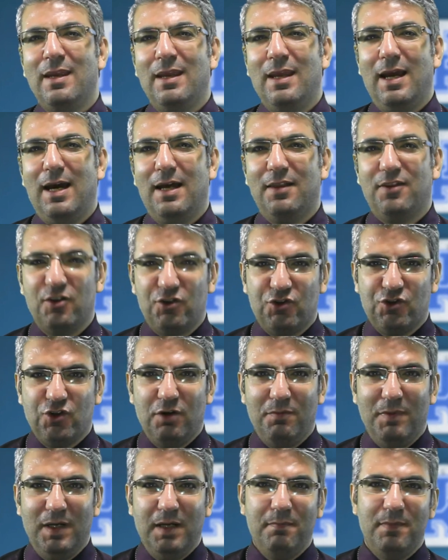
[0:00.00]
at the
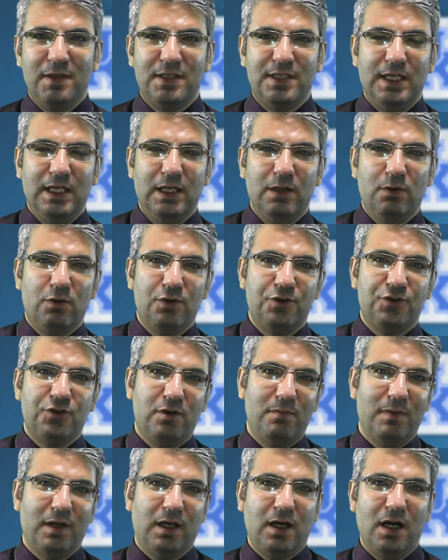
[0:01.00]
German embassy or
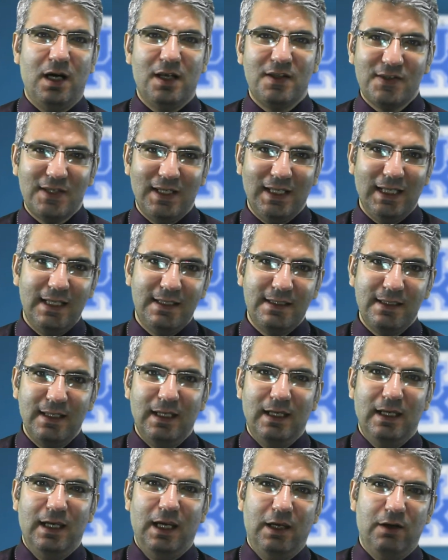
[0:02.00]
German consulate
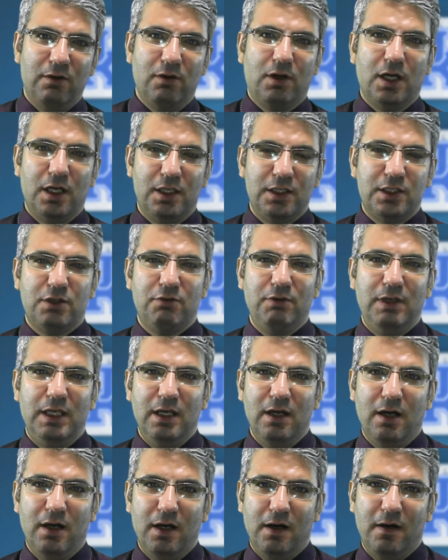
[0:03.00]
in your
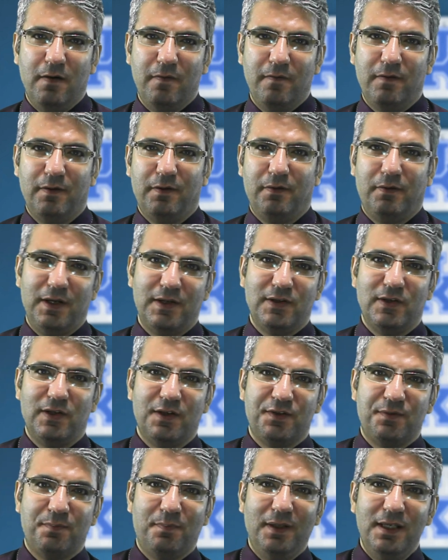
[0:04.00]
country of
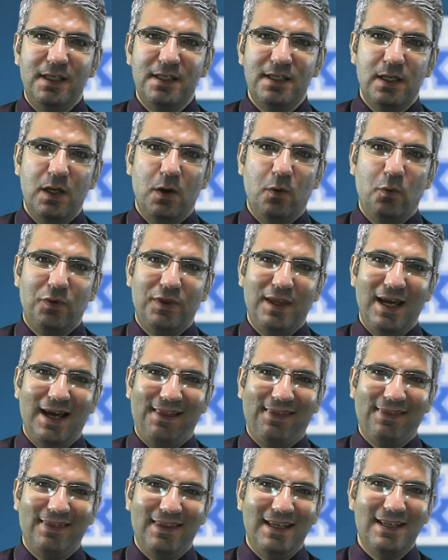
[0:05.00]
residence. Please note
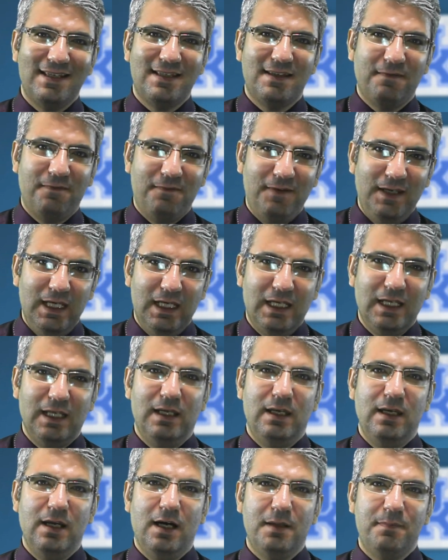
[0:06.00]
that this fee
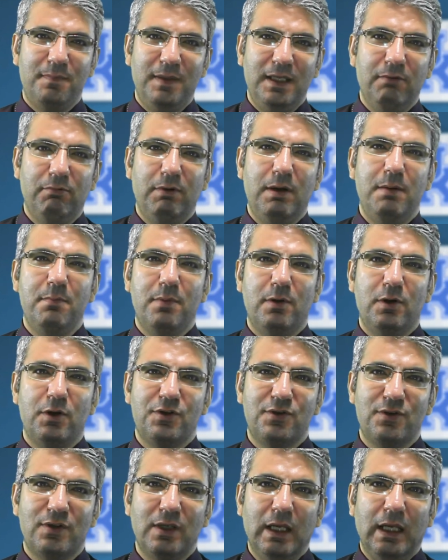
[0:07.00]
cannot be
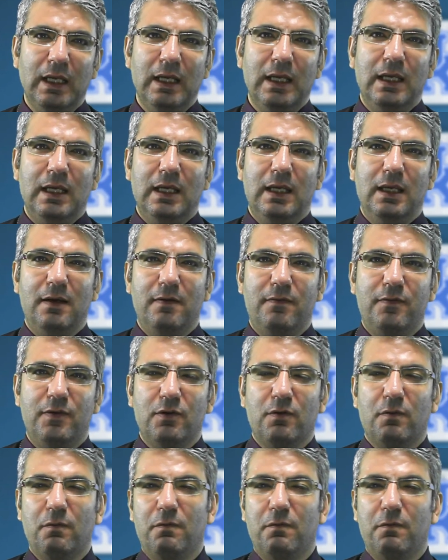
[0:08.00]
reimbursed if your